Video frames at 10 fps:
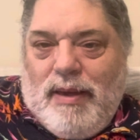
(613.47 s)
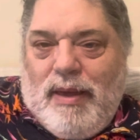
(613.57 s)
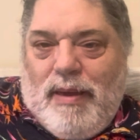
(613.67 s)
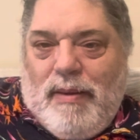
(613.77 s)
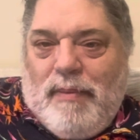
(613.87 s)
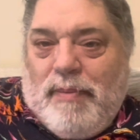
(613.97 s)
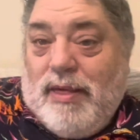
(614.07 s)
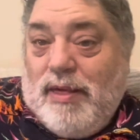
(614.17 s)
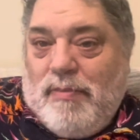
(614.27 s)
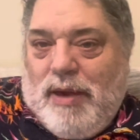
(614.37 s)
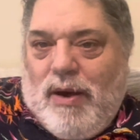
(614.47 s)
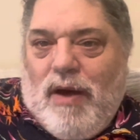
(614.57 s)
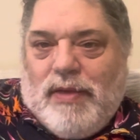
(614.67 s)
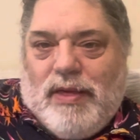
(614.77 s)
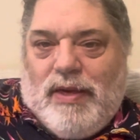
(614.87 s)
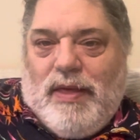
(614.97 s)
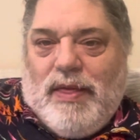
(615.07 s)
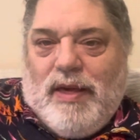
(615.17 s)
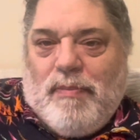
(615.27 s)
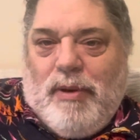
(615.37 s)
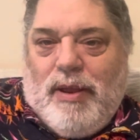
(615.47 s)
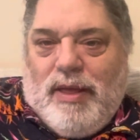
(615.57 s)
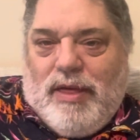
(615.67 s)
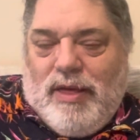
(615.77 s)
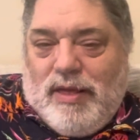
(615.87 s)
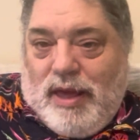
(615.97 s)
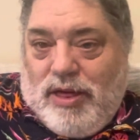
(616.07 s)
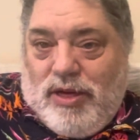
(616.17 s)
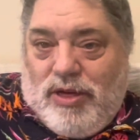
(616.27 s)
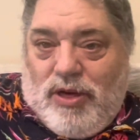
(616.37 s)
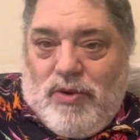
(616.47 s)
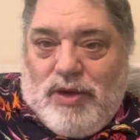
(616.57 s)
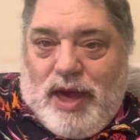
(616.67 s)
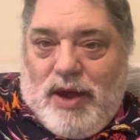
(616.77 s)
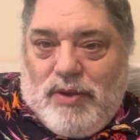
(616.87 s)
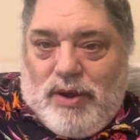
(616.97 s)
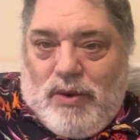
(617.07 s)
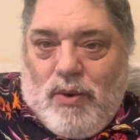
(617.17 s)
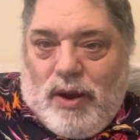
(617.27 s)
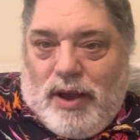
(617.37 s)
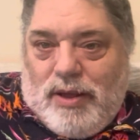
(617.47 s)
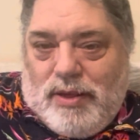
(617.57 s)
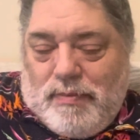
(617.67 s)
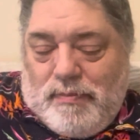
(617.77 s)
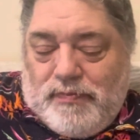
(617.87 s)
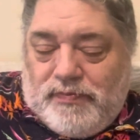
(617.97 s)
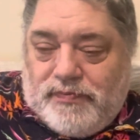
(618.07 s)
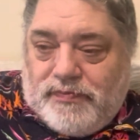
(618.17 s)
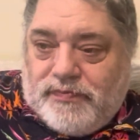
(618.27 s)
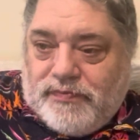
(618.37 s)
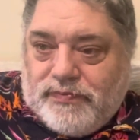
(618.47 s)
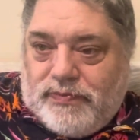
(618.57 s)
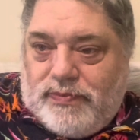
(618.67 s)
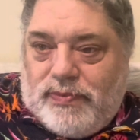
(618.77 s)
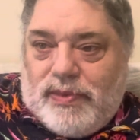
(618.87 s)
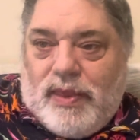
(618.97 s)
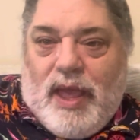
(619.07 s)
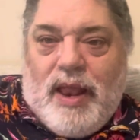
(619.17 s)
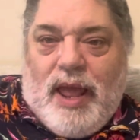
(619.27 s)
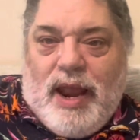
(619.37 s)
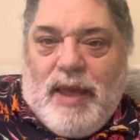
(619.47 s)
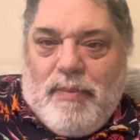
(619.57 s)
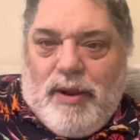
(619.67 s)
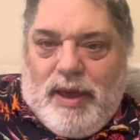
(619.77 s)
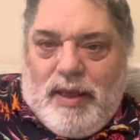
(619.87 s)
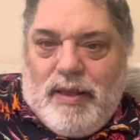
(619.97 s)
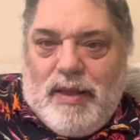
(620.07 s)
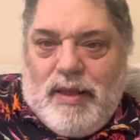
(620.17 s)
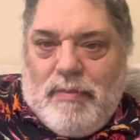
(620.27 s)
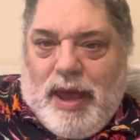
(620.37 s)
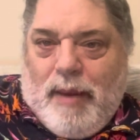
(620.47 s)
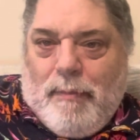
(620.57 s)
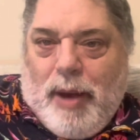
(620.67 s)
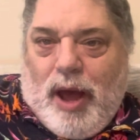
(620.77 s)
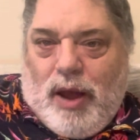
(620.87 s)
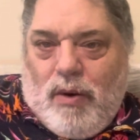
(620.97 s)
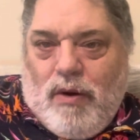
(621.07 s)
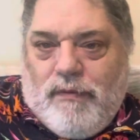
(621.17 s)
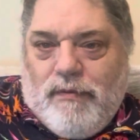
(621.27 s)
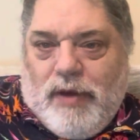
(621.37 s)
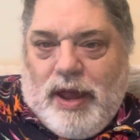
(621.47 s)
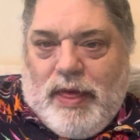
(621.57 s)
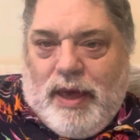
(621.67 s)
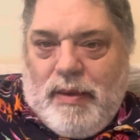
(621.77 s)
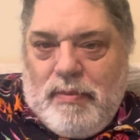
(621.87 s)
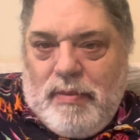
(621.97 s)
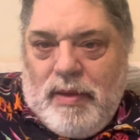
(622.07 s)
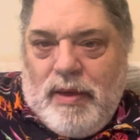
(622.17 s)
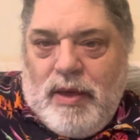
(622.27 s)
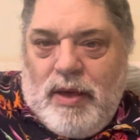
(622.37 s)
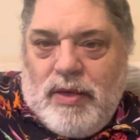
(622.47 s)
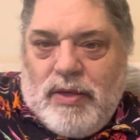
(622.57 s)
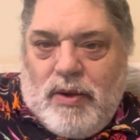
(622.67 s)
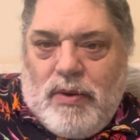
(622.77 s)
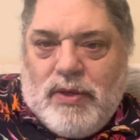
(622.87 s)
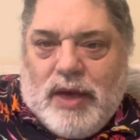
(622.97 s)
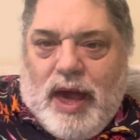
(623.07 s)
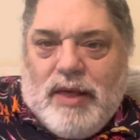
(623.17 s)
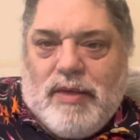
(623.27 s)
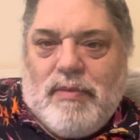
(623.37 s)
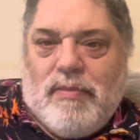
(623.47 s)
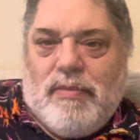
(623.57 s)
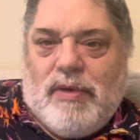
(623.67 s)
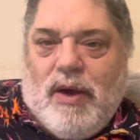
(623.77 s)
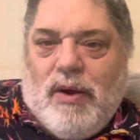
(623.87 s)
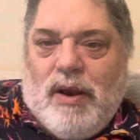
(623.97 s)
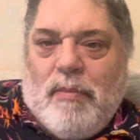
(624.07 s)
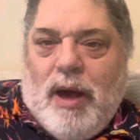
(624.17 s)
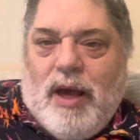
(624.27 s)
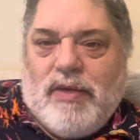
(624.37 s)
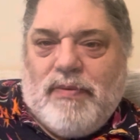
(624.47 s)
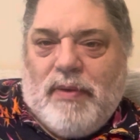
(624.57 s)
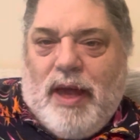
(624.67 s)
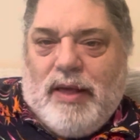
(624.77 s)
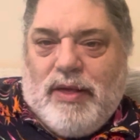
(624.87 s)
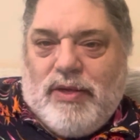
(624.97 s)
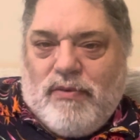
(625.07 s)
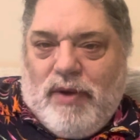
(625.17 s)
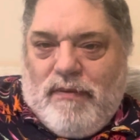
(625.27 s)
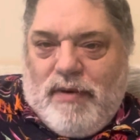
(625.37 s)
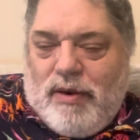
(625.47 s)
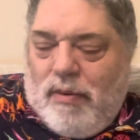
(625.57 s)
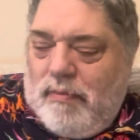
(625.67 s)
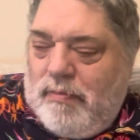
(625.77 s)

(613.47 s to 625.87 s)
it pisses me off to see this, but it just, that just shows you how New York is. That anybody can make a buck off of anything. So this guy's selling Hamas flag, the street vendor.